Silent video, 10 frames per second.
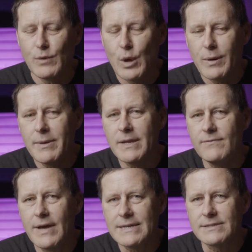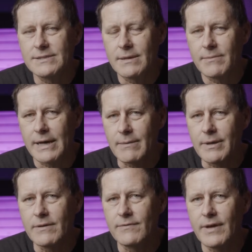When I mean invest in somebody, I
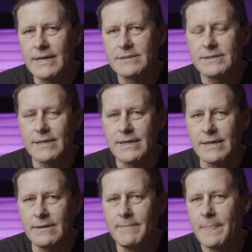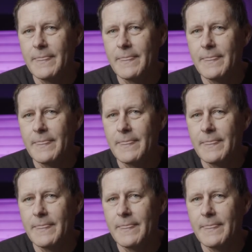mean invest in,